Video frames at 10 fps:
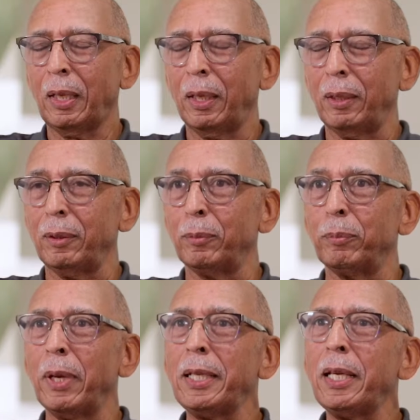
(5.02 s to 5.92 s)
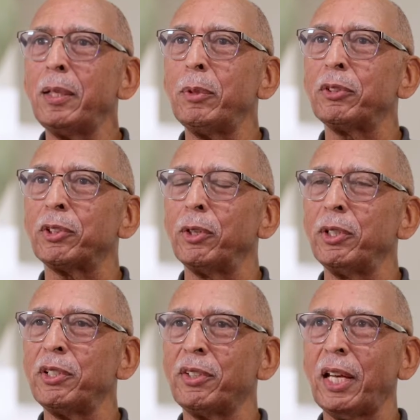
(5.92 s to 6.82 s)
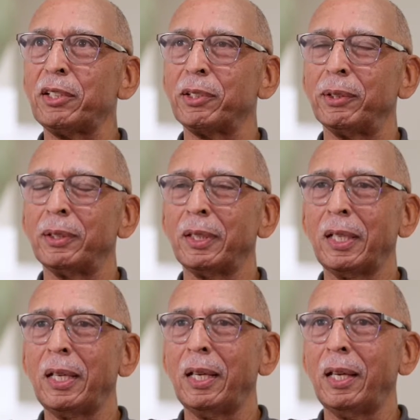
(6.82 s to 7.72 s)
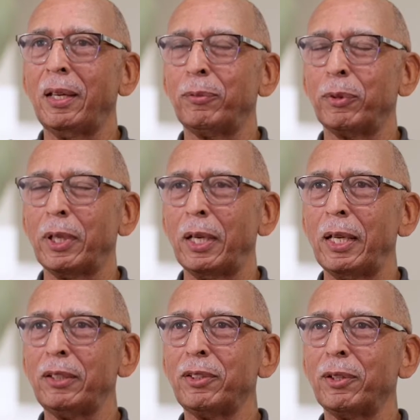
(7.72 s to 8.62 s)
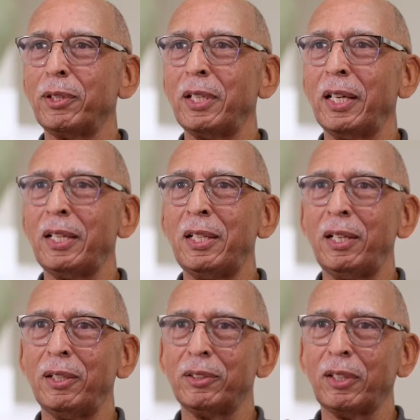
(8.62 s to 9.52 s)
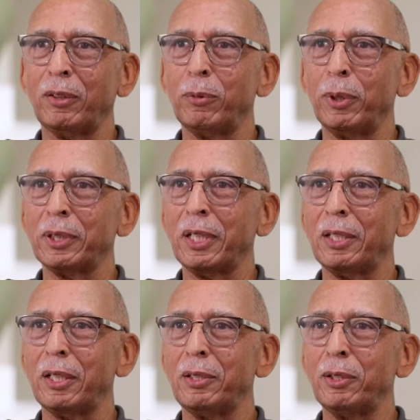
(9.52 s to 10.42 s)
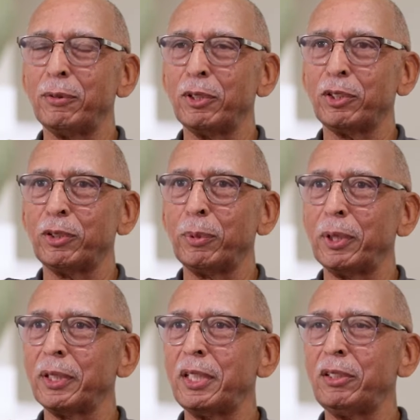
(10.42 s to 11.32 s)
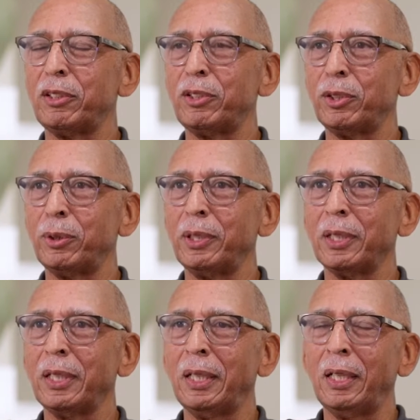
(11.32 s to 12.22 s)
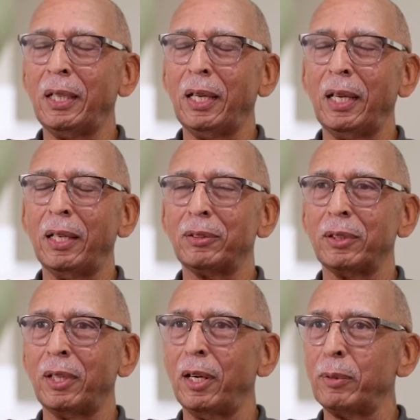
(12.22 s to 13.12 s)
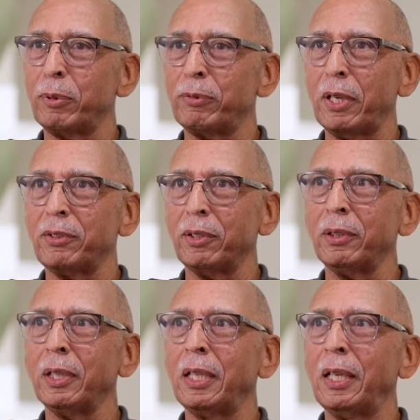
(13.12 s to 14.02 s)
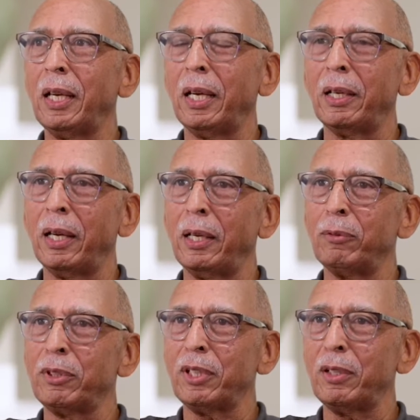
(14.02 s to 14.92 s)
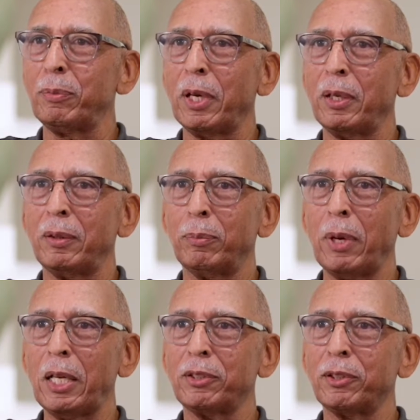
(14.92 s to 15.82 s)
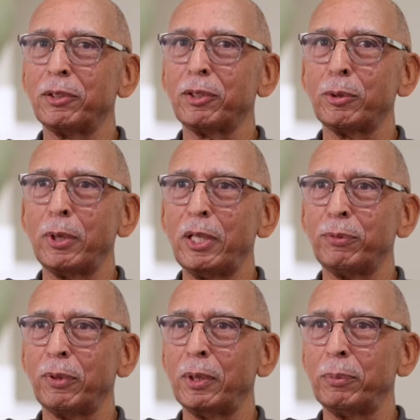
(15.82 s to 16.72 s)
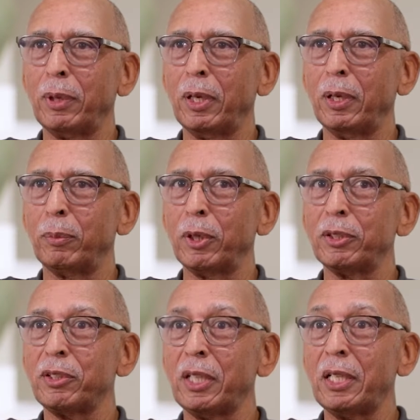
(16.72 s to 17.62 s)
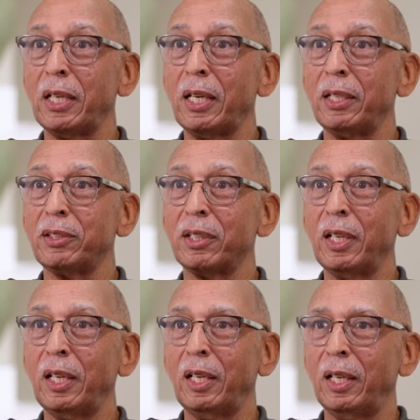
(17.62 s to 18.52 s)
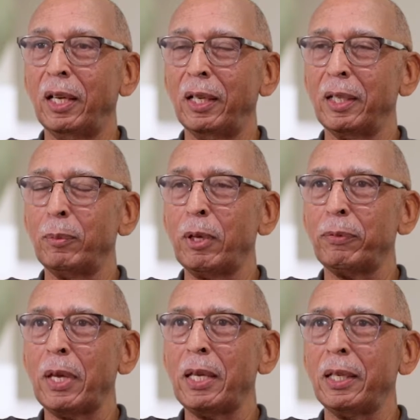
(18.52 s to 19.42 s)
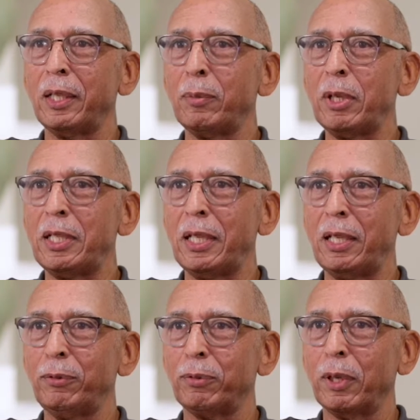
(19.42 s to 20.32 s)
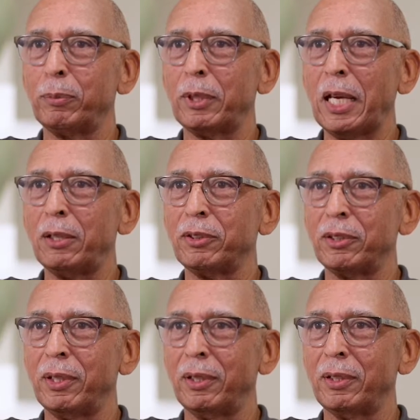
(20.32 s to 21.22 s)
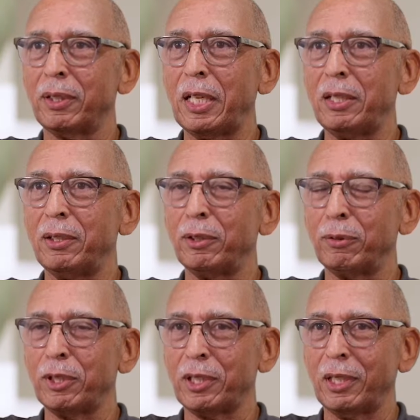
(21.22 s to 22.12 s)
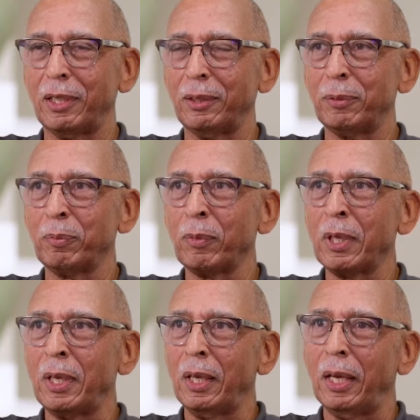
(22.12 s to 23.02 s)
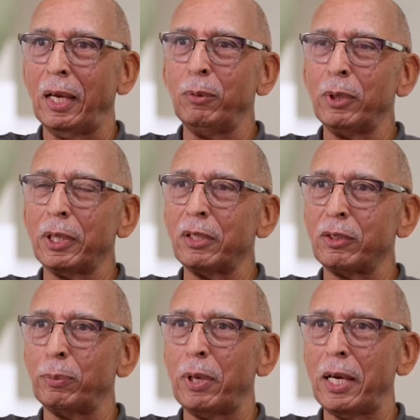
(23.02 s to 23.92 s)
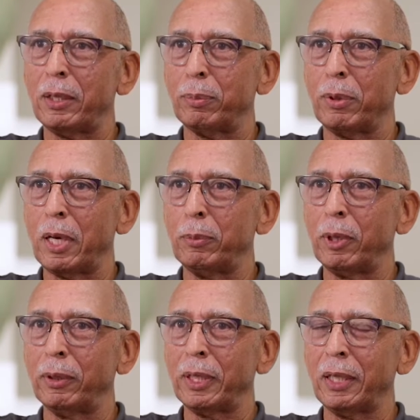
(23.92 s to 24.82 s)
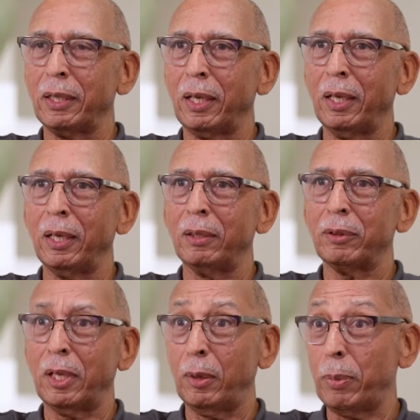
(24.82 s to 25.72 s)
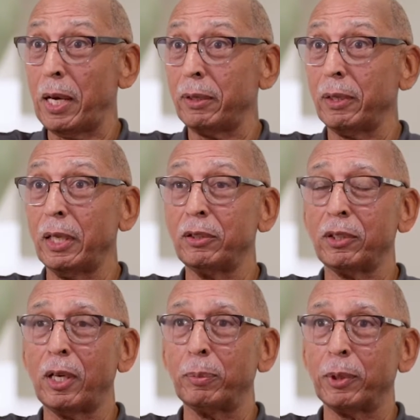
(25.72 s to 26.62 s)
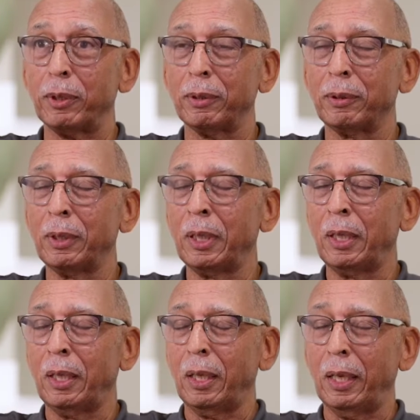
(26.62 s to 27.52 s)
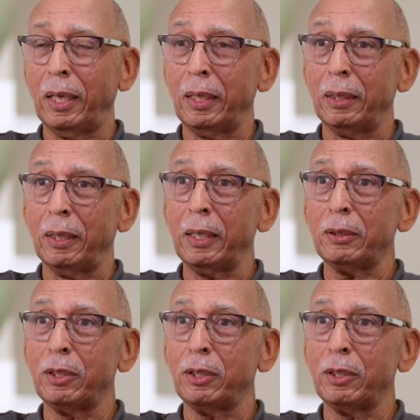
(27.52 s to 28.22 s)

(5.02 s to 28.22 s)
Hello, my name is Ernest Satchell. For the last 39 years, I've worked at the University of Maryland Eastern Shore as an art professor, and I received my bachelor's degree from Maryland State College, MFA and MED from Towson State University. I work as a potter primarily, as a potter and sculptor. I like to